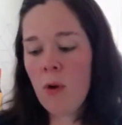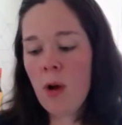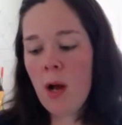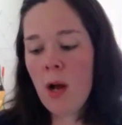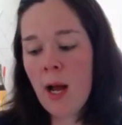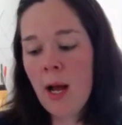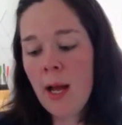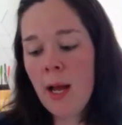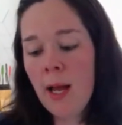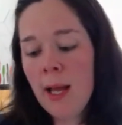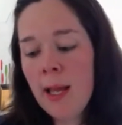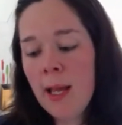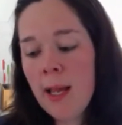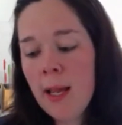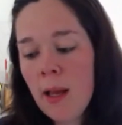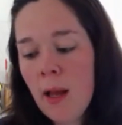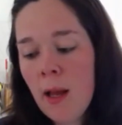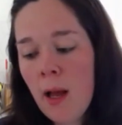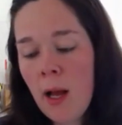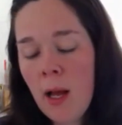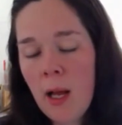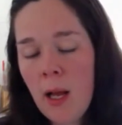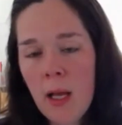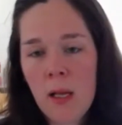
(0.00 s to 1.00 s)

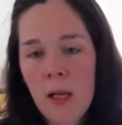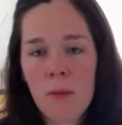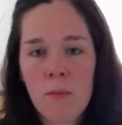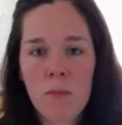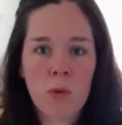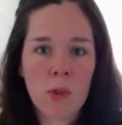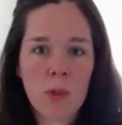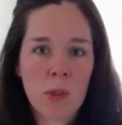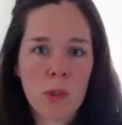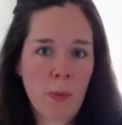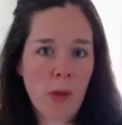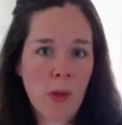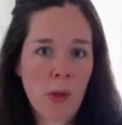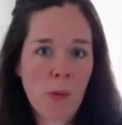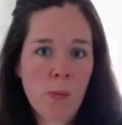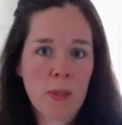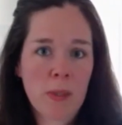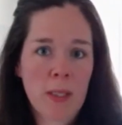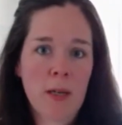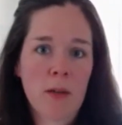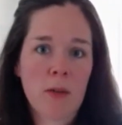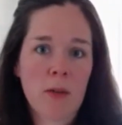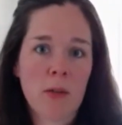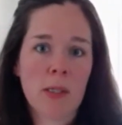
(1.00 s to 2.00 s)
I was peeling
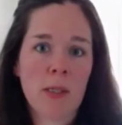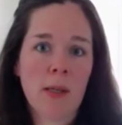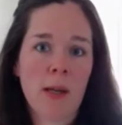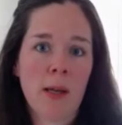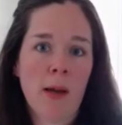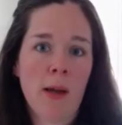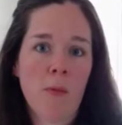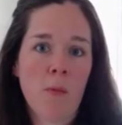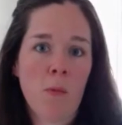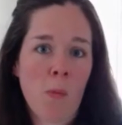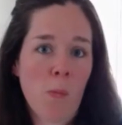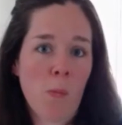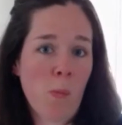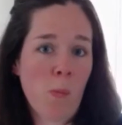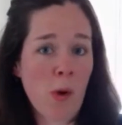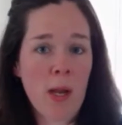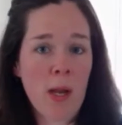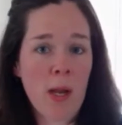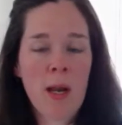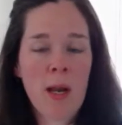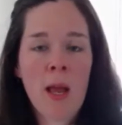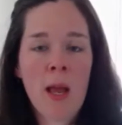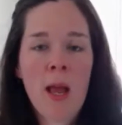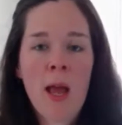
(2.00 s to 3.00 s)
potatoes at one
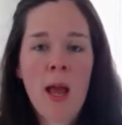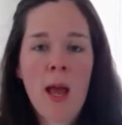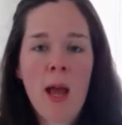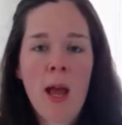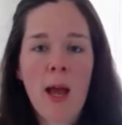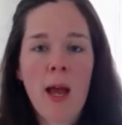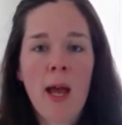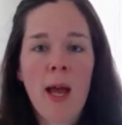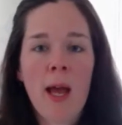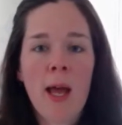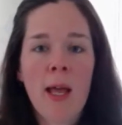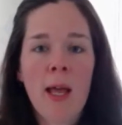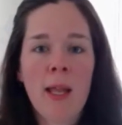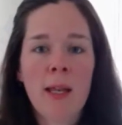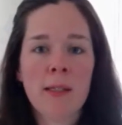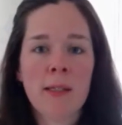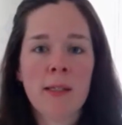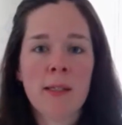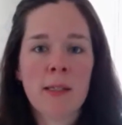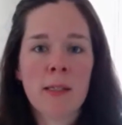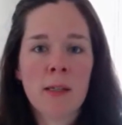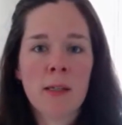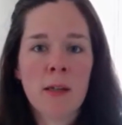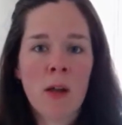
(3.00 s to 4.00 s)
point, and
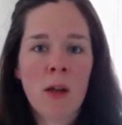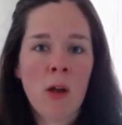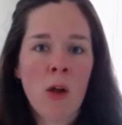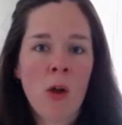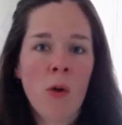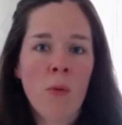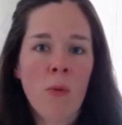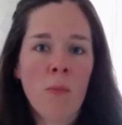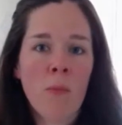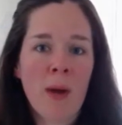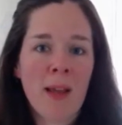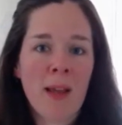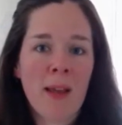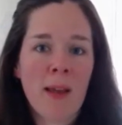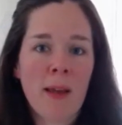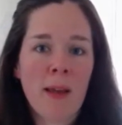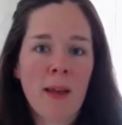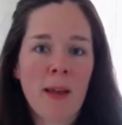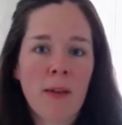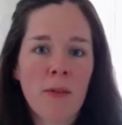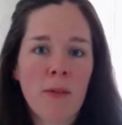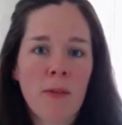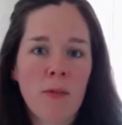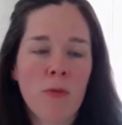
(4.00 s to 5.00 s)

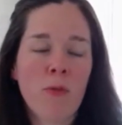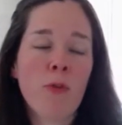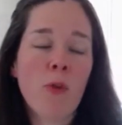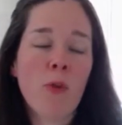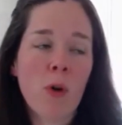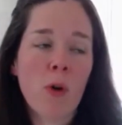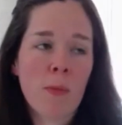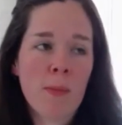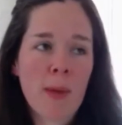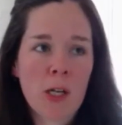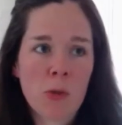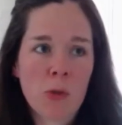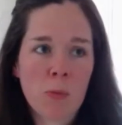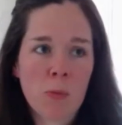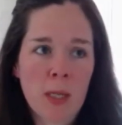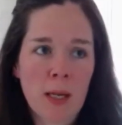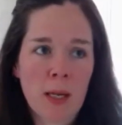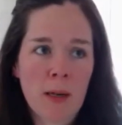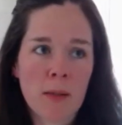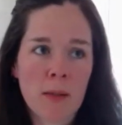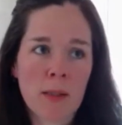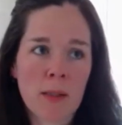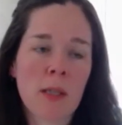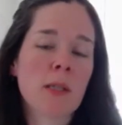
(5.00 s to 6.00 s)
for mashed
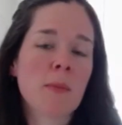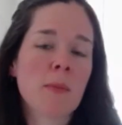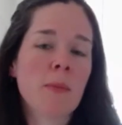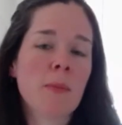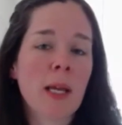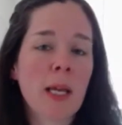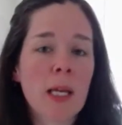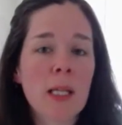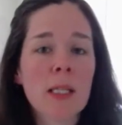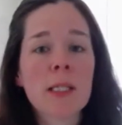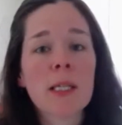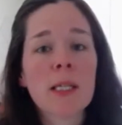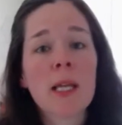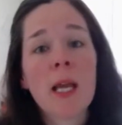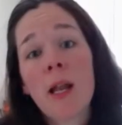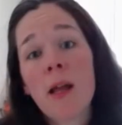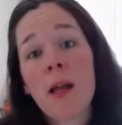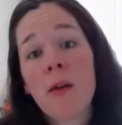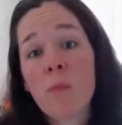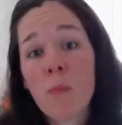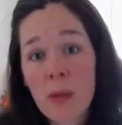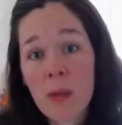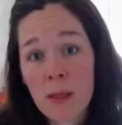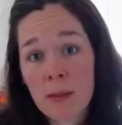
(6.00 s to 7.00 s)
potatoes, because my kids can't
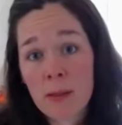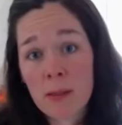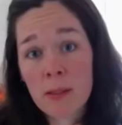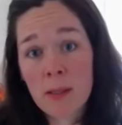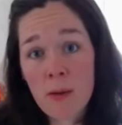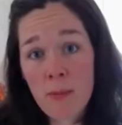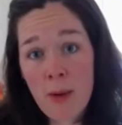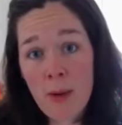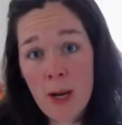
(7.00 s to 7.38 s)
have peels in their